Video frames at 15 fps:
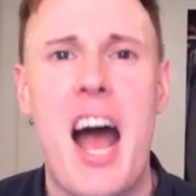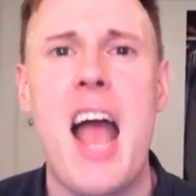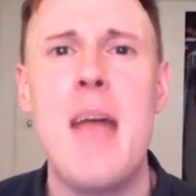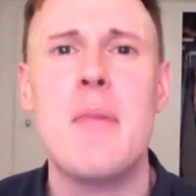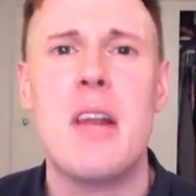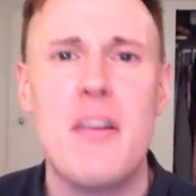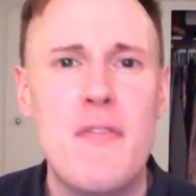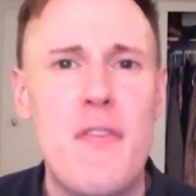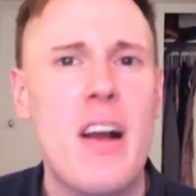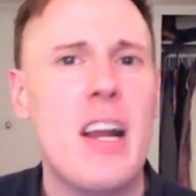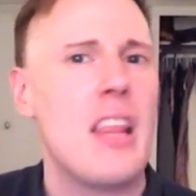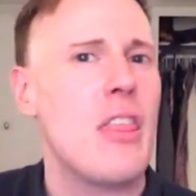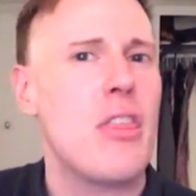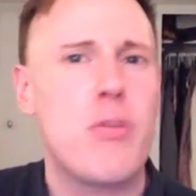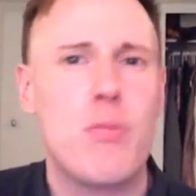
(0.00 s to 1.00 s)
I'm gonna
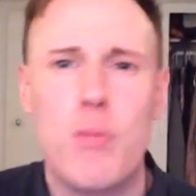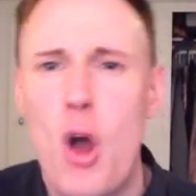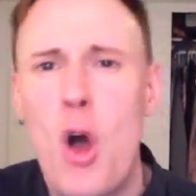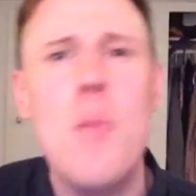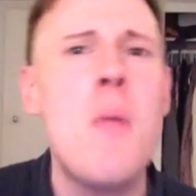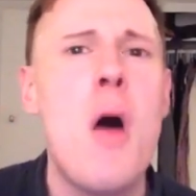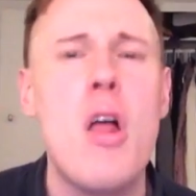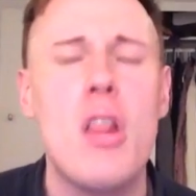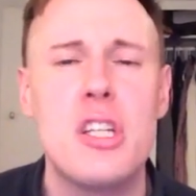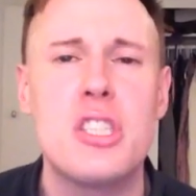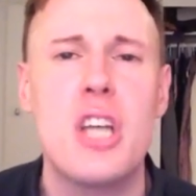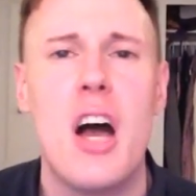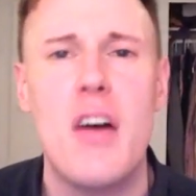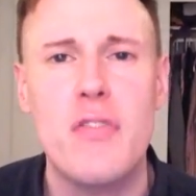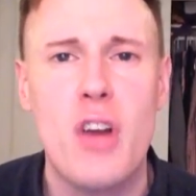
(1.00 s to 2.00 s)
fucking throw
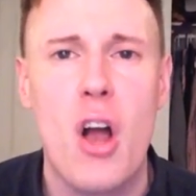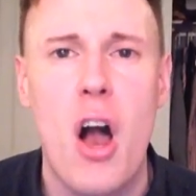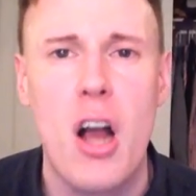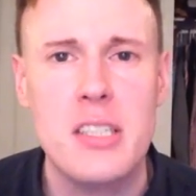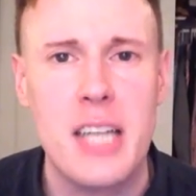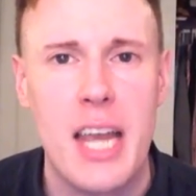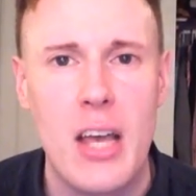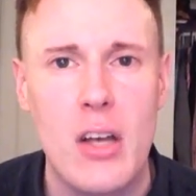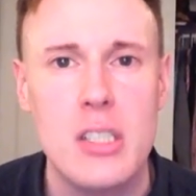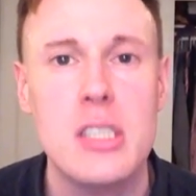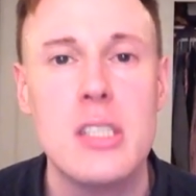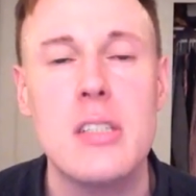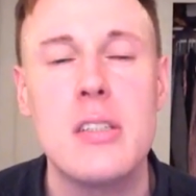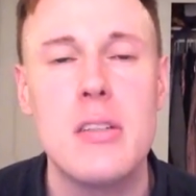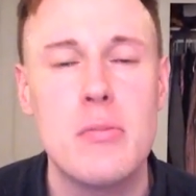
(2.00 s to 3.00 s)
Molotov
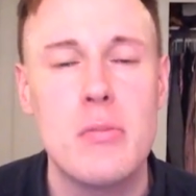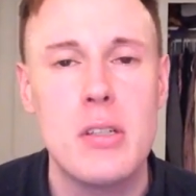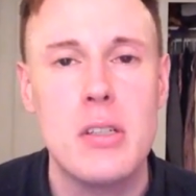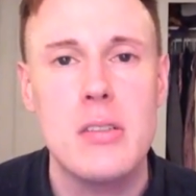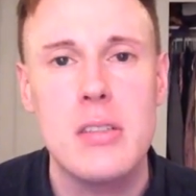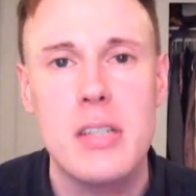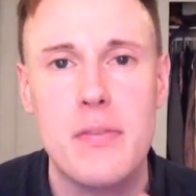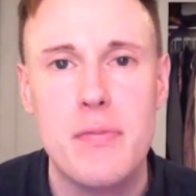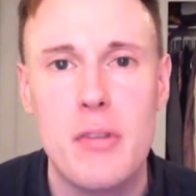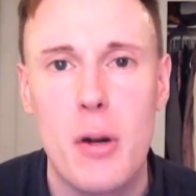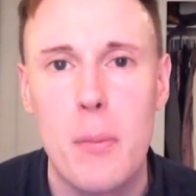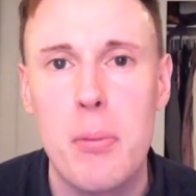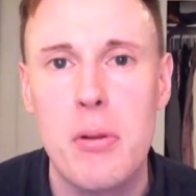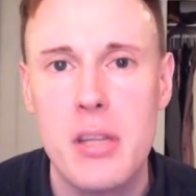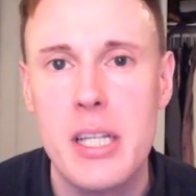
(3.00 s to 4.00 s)
cocktails. Well, if there
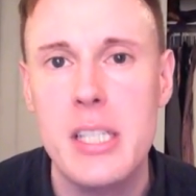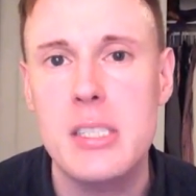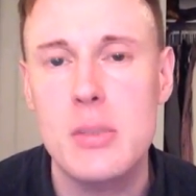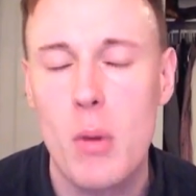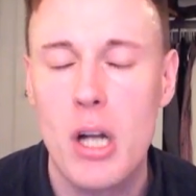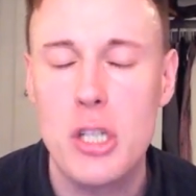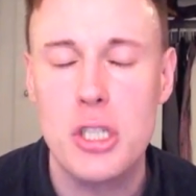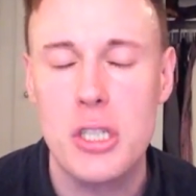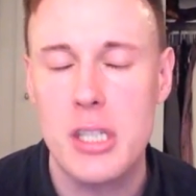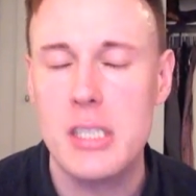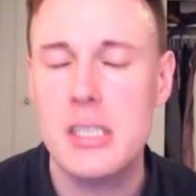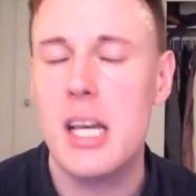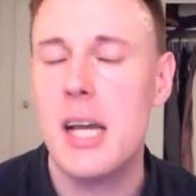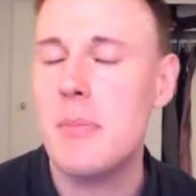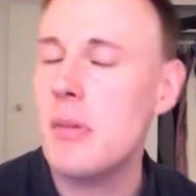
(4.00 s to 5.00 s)
are police watching
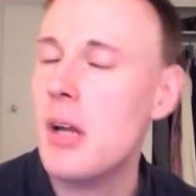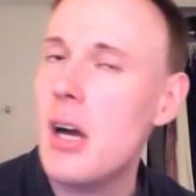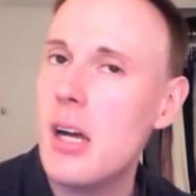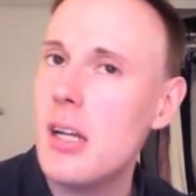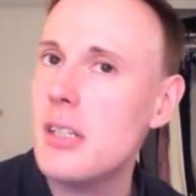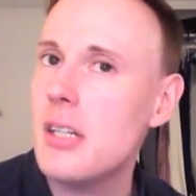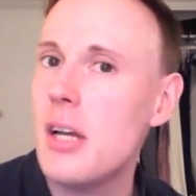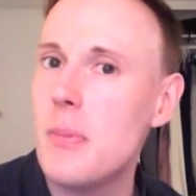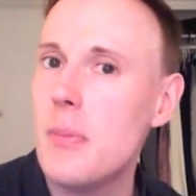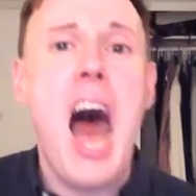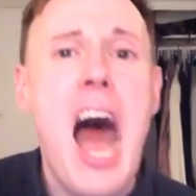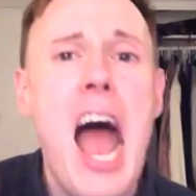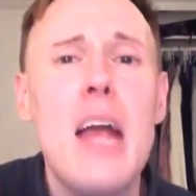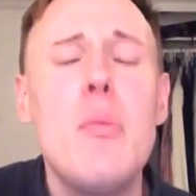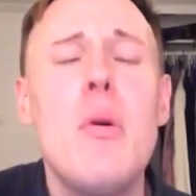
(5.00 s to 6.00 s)
this, I'm not. No.
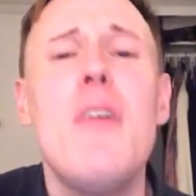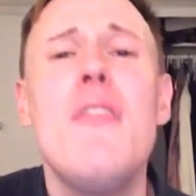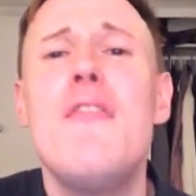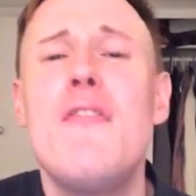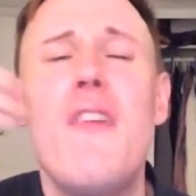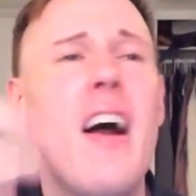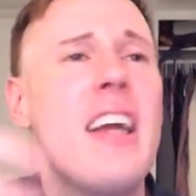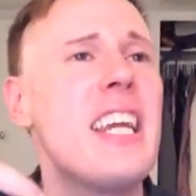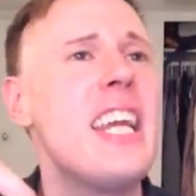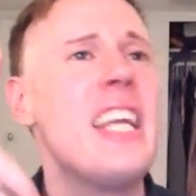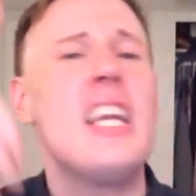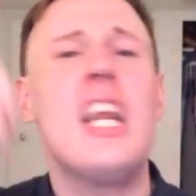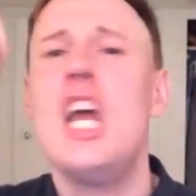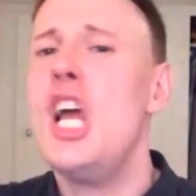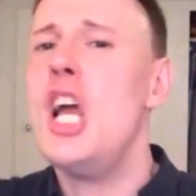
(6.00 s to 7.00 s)
I will
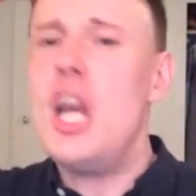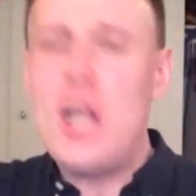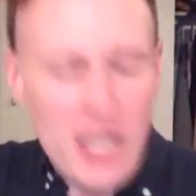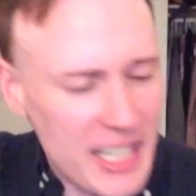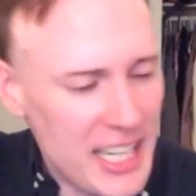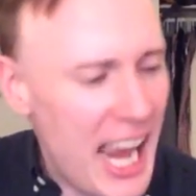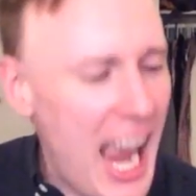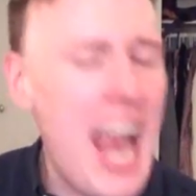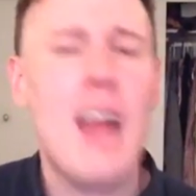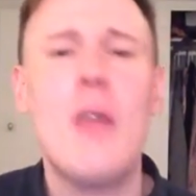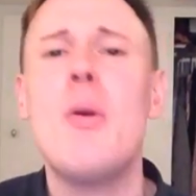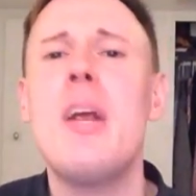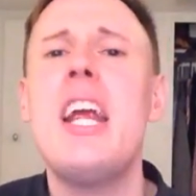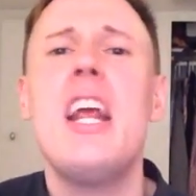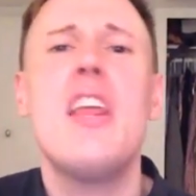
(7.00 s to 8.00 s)
fucking
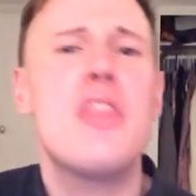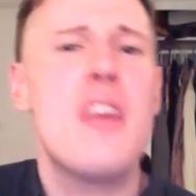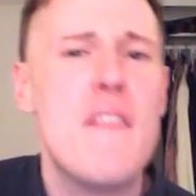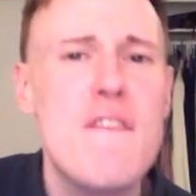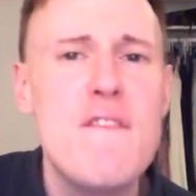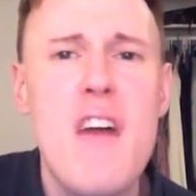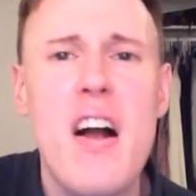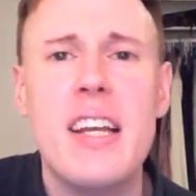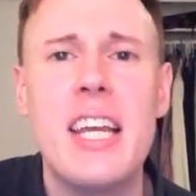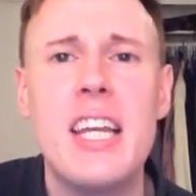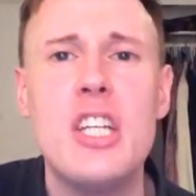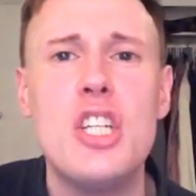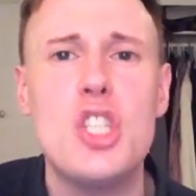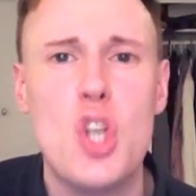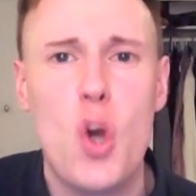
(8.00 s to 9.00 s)
carry the
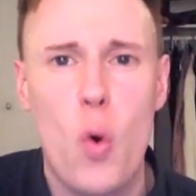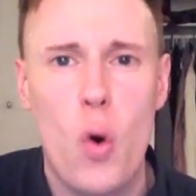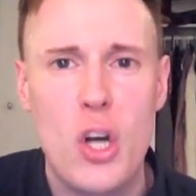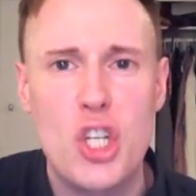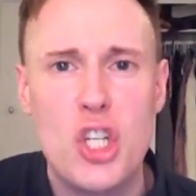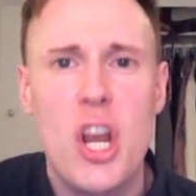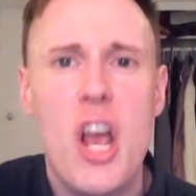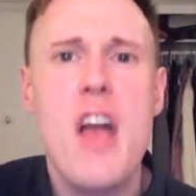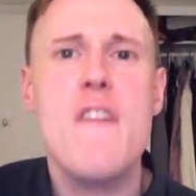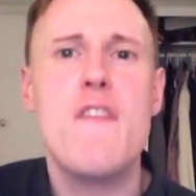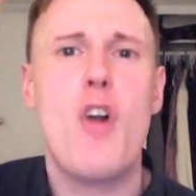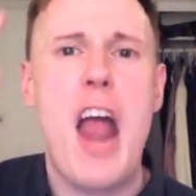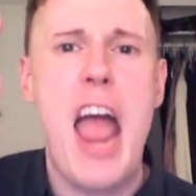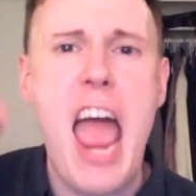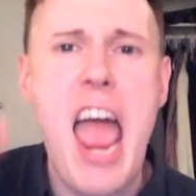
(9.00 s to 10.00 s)
fucking torch
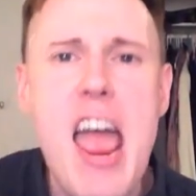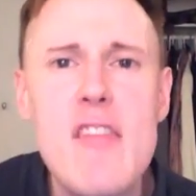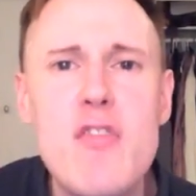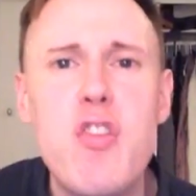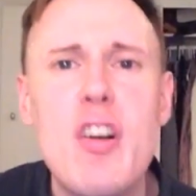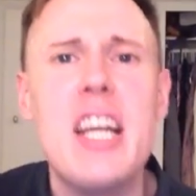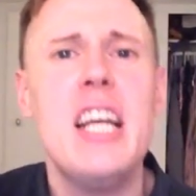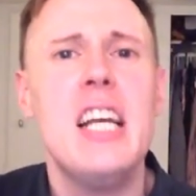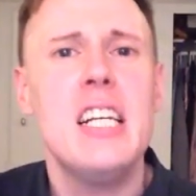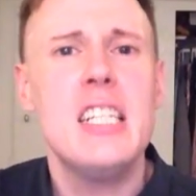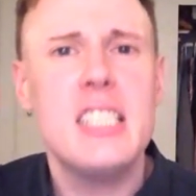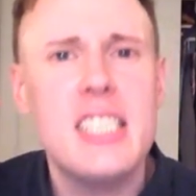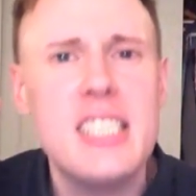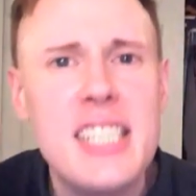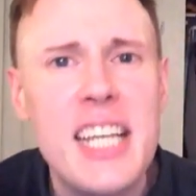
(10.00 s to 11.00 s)
for every
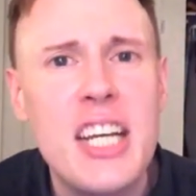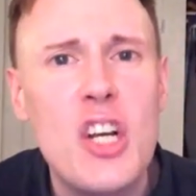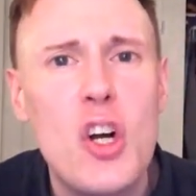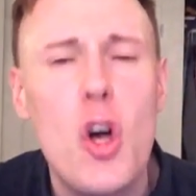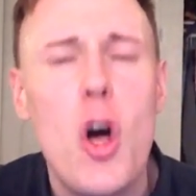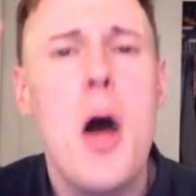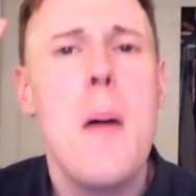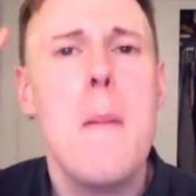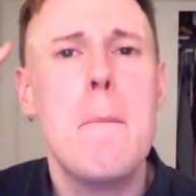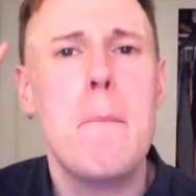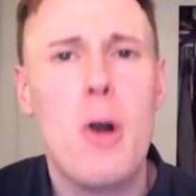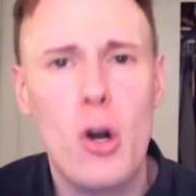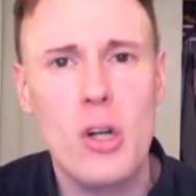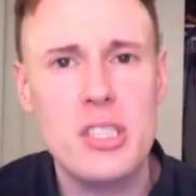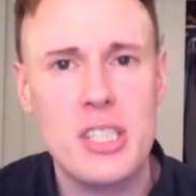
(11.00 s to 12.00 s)
single
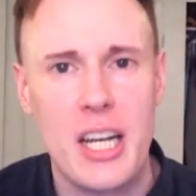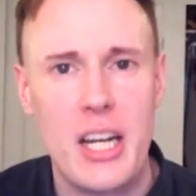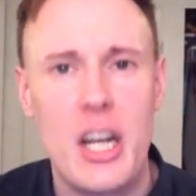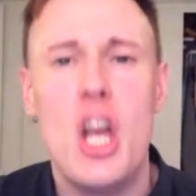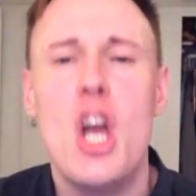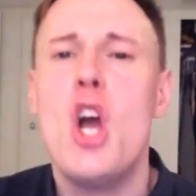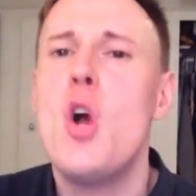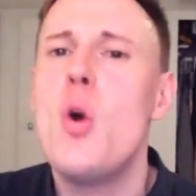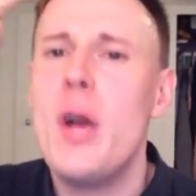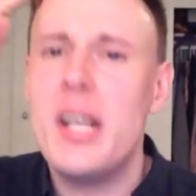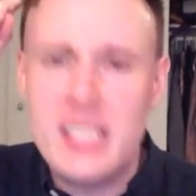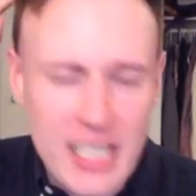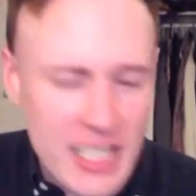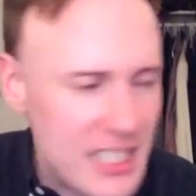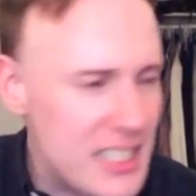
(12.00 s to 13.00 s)
person who
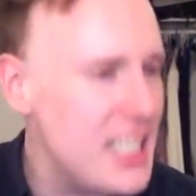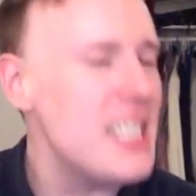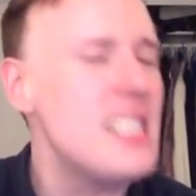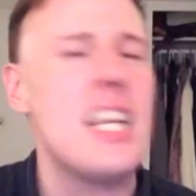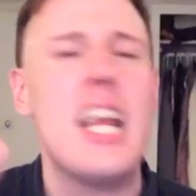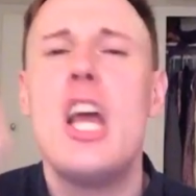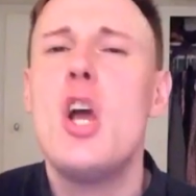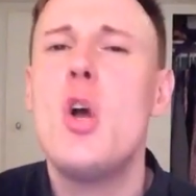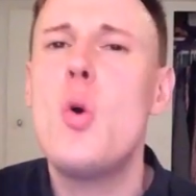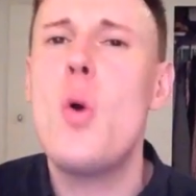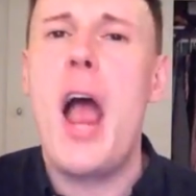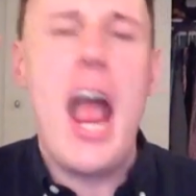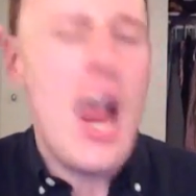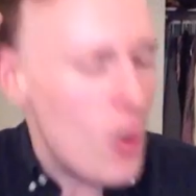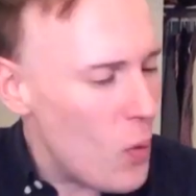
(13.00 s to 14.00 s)
has existed,
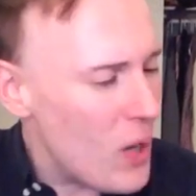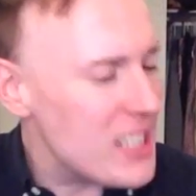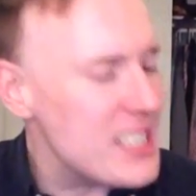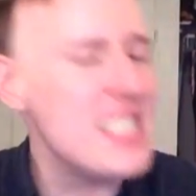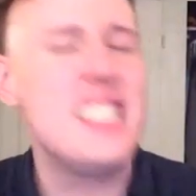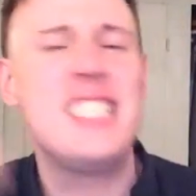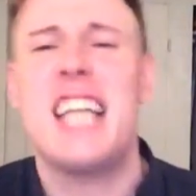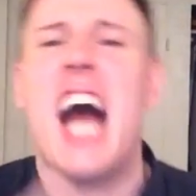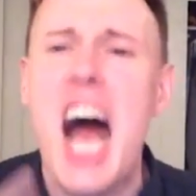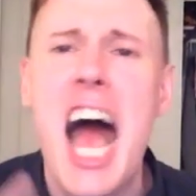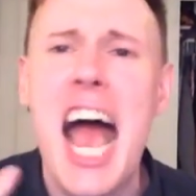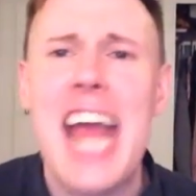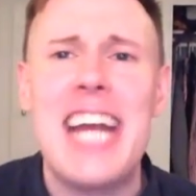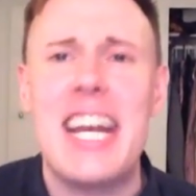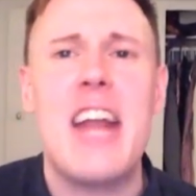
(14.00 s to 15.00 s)
who has
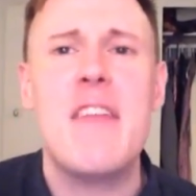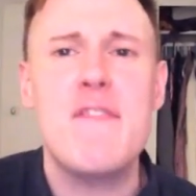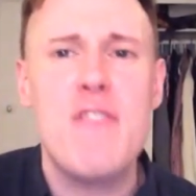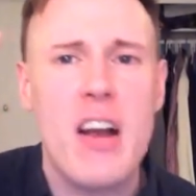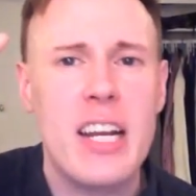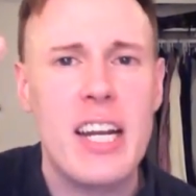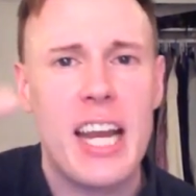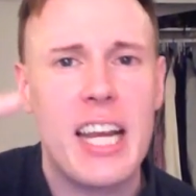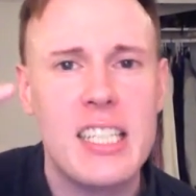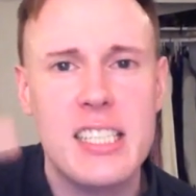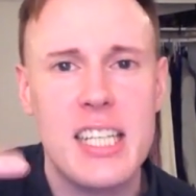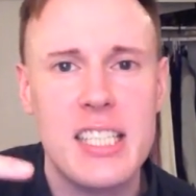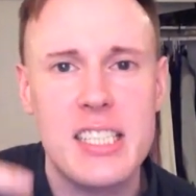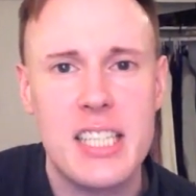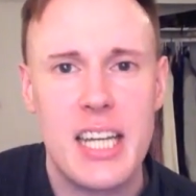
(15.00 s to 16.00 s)
died and fucking
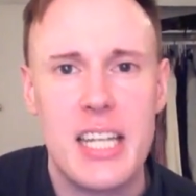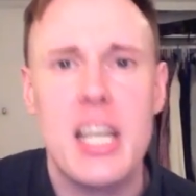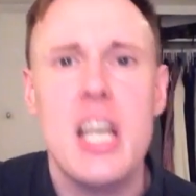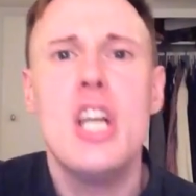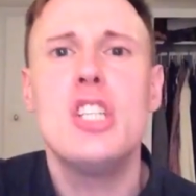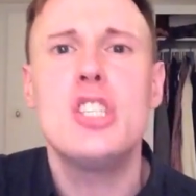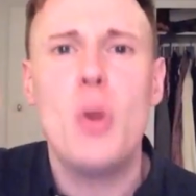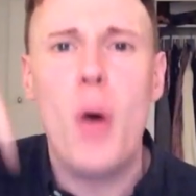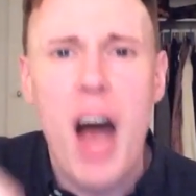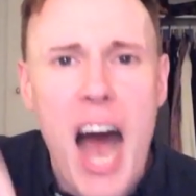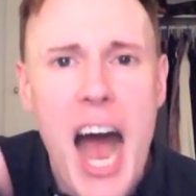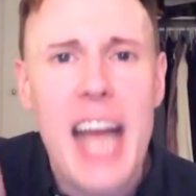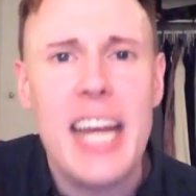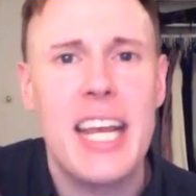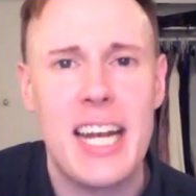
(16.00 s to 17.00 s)
existed so
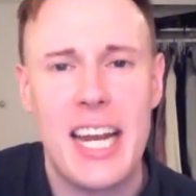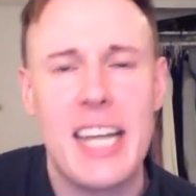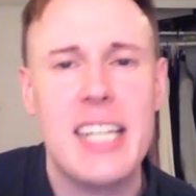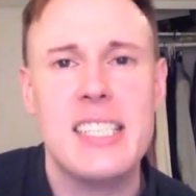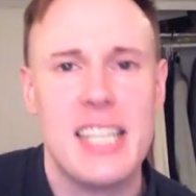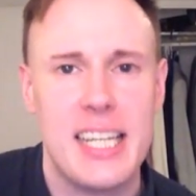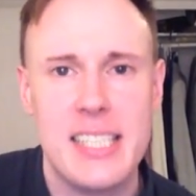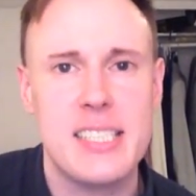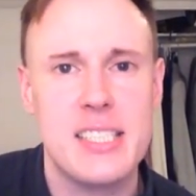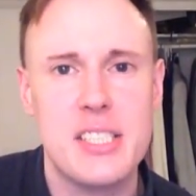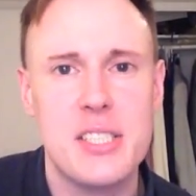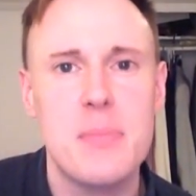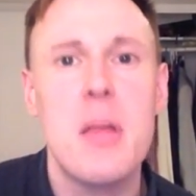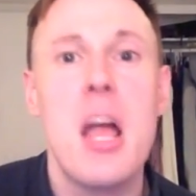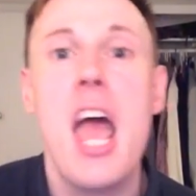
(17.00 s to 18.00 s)
I can
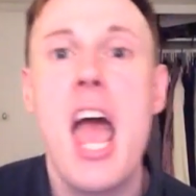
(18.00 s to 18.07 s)
exist.